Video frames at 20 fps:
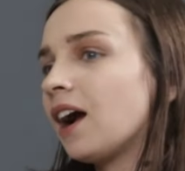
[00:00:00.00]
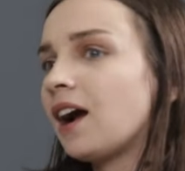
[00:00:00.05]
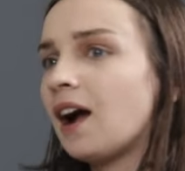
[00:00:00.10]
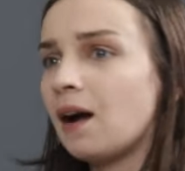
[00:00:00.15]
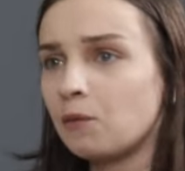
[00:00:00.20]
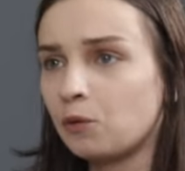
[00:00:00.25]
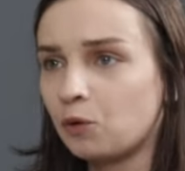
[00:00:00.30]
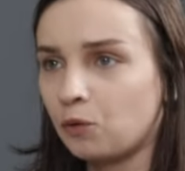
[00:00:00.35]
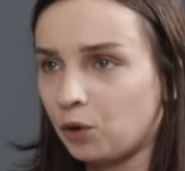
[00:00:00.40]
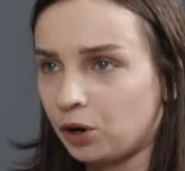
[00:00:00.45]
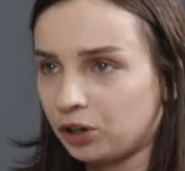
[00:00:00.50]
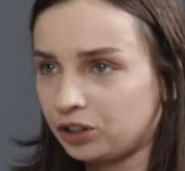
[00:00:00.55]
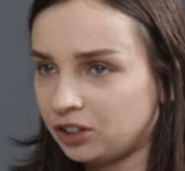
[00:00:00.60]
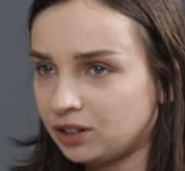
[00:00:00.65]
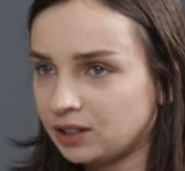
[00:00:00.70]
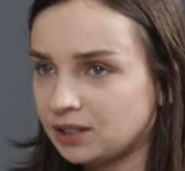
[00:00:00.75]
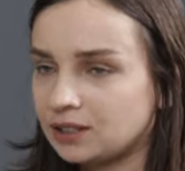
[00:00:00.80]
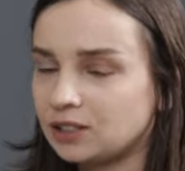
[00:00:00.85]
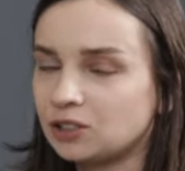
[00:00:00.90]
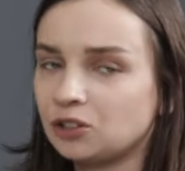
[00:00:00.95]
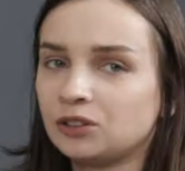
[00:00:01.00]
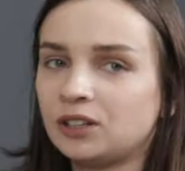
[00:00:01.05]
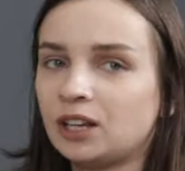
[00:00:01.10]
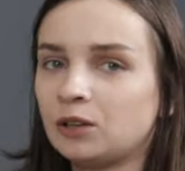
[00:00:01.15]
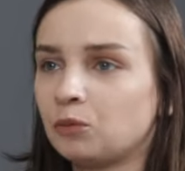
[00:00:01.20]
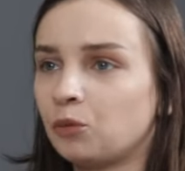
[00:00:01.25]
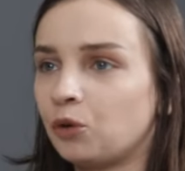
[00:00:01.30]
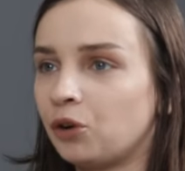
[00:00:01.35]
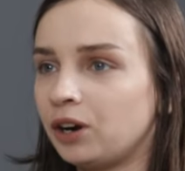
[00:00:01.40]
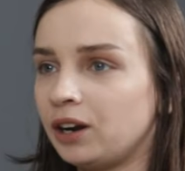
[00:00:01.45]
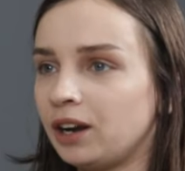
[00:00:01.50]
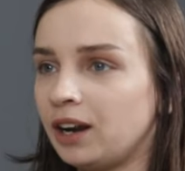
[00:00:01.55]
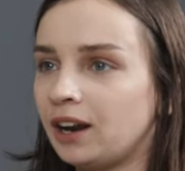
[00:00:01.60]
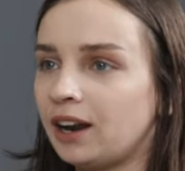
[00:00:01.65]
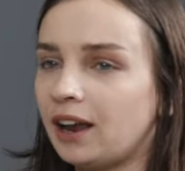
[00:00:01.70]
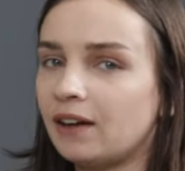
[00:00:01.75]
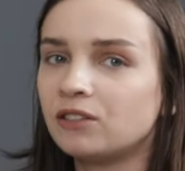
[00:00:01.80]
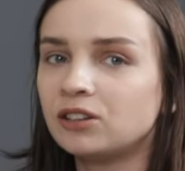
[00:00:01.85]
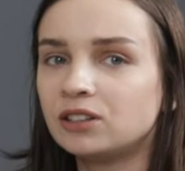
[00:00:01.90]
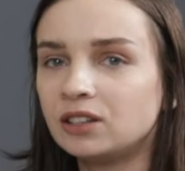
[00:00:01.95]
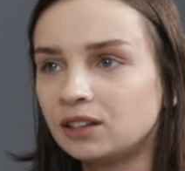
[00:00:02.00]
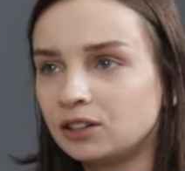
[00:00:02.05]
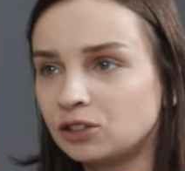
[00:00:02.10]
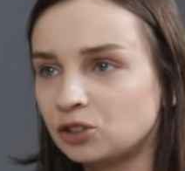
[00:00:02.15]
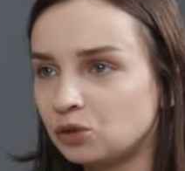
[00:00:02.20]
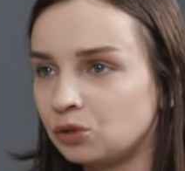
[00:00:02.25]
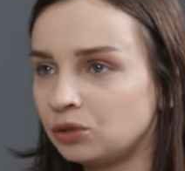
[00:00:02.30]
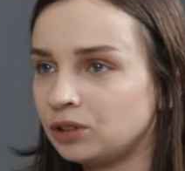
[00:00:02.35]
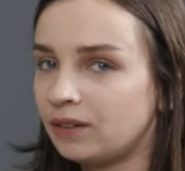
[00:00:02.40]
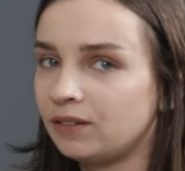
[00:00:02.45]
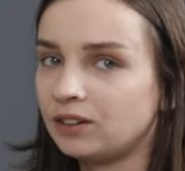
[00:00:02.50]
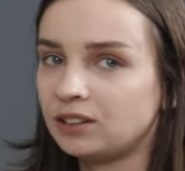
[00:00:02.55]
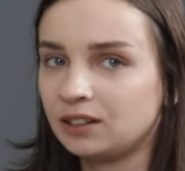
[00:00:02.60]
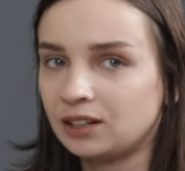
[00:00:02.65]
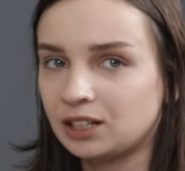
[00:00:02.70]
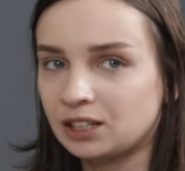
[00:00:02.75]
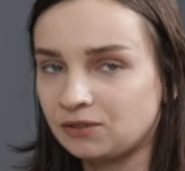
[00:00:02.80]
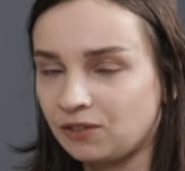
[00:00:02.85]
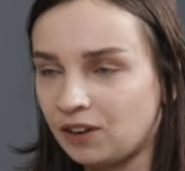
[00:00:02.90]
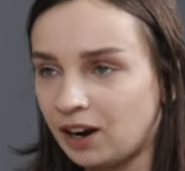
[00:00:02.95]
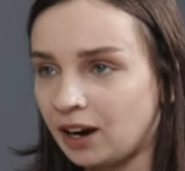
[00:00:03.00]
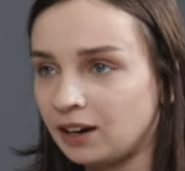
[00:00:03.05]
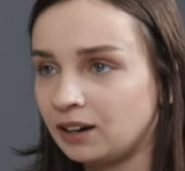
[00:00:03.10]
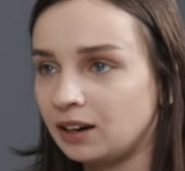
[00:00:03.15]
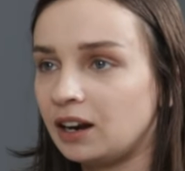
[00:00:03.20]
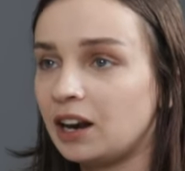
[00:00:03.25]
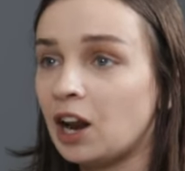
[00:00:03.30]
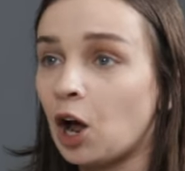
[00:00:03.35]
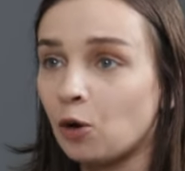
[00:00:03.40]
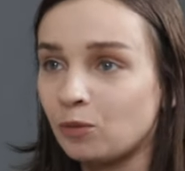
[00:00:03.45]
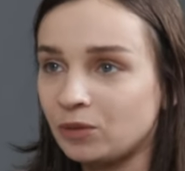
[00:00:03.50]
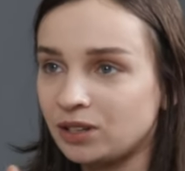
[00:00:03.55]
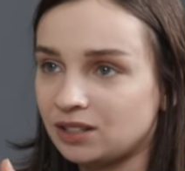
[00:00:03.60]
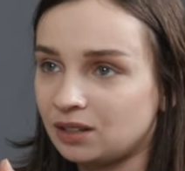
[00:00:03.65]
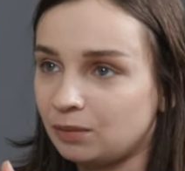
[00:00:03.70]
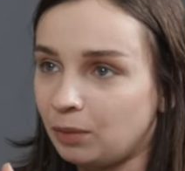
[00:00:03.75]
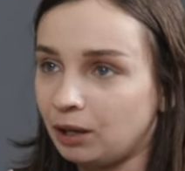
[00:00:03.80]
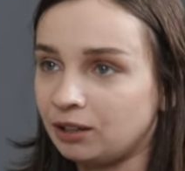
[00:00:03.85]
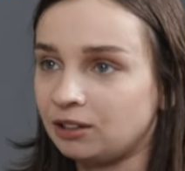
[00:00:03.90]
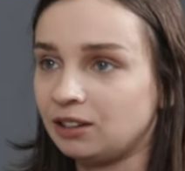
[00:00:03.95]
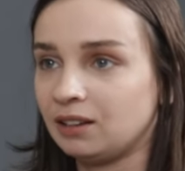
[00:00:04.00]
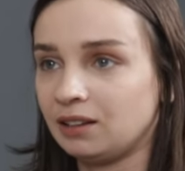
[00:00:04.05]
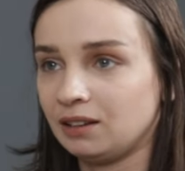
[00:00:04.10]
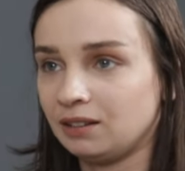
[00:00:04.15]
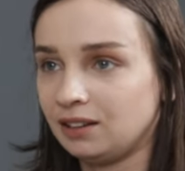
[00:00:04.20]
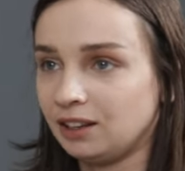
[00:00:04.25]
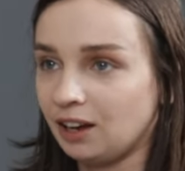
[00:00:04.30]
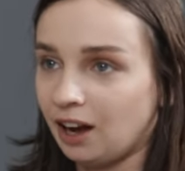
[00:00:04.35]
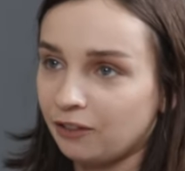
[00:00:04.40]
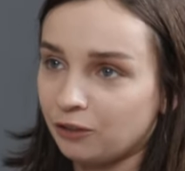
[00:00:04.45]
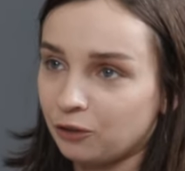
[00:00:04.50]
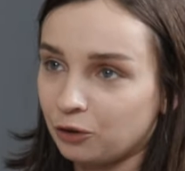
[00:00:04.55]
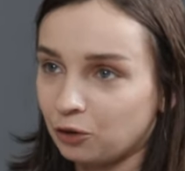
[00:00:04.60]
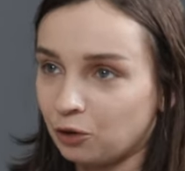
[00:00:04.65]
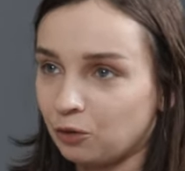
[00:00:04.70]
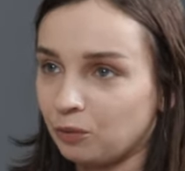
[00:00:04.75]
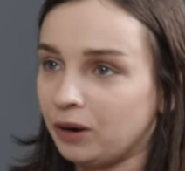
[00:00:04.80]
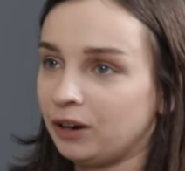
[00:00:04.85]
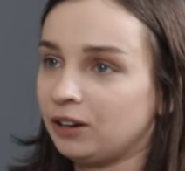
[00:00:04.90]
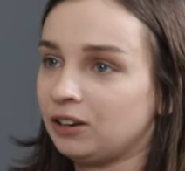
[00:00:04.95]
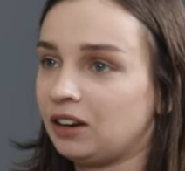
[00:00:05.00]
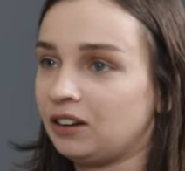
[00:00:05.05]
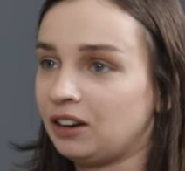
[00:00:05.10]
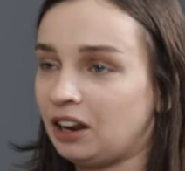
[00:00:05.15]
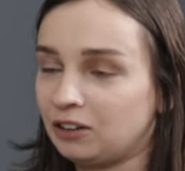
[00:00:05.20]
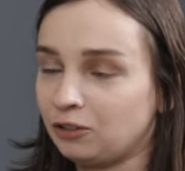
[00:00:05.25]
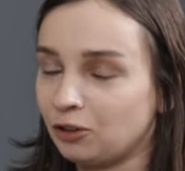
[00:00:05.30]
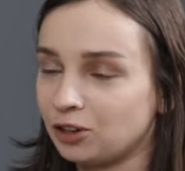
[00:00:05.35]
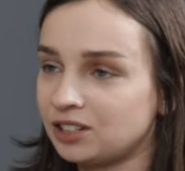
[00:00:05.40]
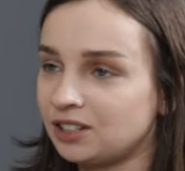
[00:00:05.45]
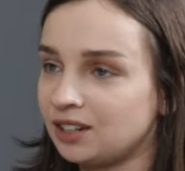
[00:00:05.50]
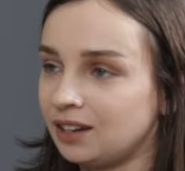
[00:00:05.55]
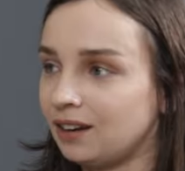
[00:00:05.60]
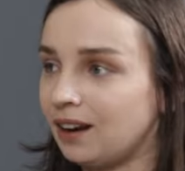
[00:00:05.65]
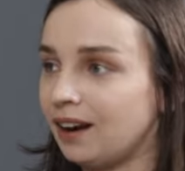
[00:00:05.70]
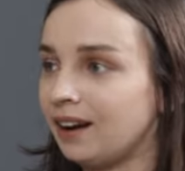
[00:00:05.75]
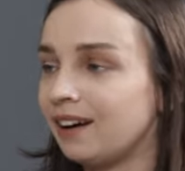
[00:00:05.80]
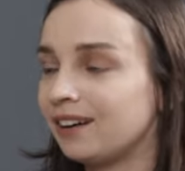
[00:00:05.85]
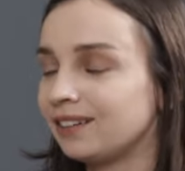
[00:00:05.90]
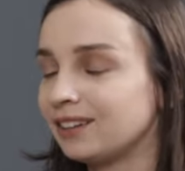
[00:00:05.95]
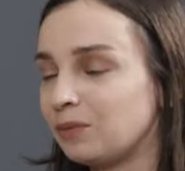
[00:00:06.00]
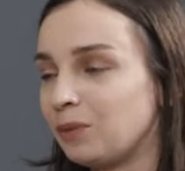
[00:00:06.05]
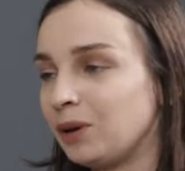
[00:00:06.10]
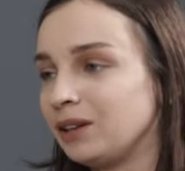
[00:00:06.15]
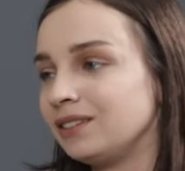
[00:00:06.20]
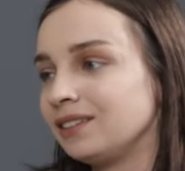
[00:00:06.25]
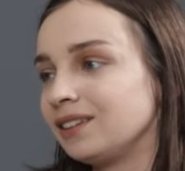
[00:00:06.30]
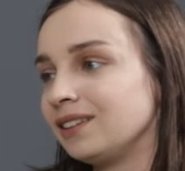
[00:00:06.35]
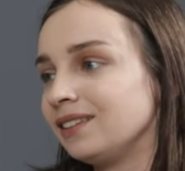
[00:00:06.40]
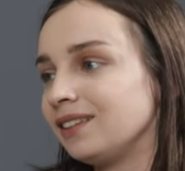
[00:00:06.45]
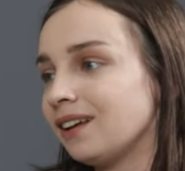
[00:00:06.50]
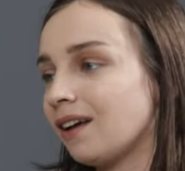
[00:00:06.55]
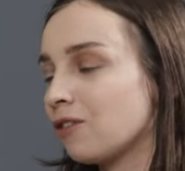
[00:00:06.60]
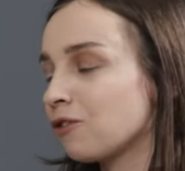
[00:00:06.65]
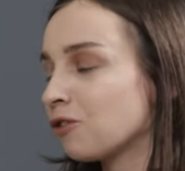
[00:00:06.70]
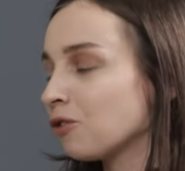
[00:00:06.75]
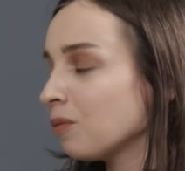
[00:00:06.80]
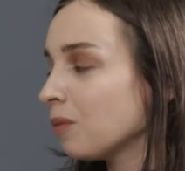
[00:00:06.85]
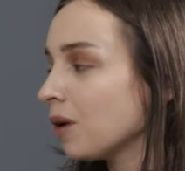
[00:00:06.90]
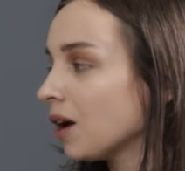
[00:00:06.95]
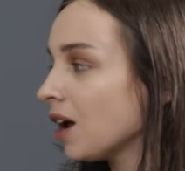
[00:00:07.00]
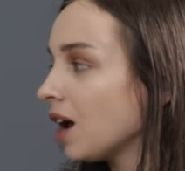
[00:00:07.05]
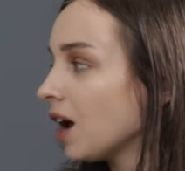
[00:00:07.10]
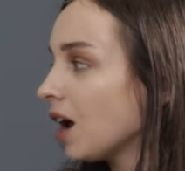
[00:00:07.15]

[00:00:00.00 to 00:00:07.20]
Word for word: Come quarters, so that morning everything is good, everything is fine. Naomi is debating in the other room and, and Yossi and I are debating in the other room.